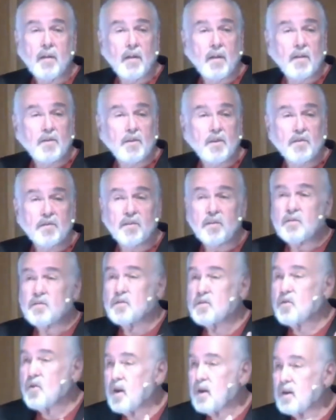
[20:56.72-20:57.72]
just to
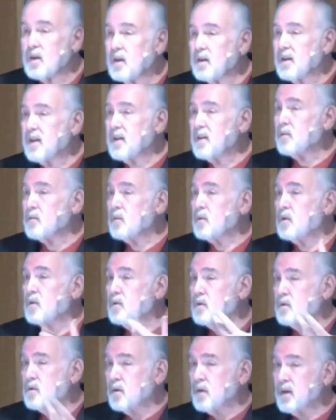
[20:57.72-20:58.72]
try to
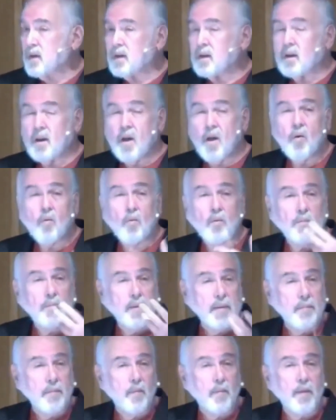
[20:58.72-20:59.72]
get along with
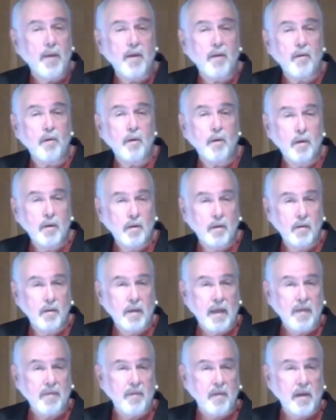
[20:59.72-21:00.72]
people better.
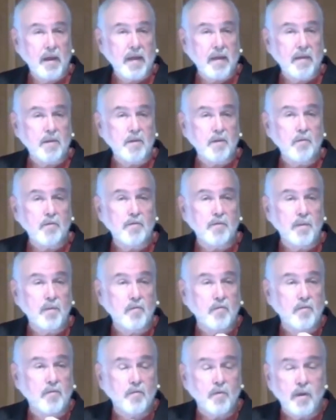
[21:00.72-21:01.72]
I thought I could use
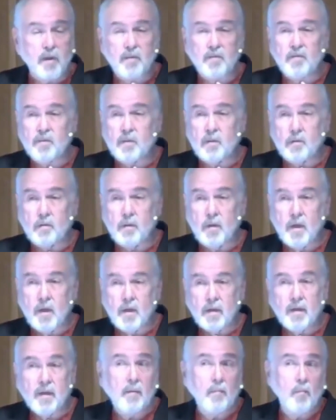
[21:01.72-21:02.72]
those tricks to
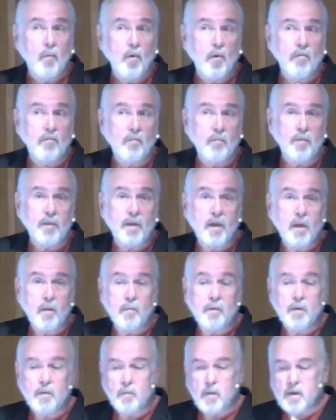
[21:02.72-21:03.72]
get more of them to
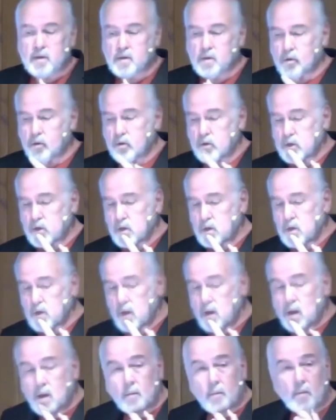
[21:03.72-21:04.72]
come into my church.
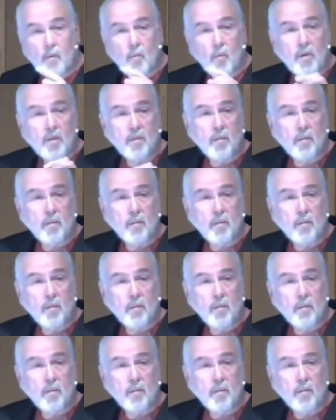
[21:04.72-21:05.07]
But one of the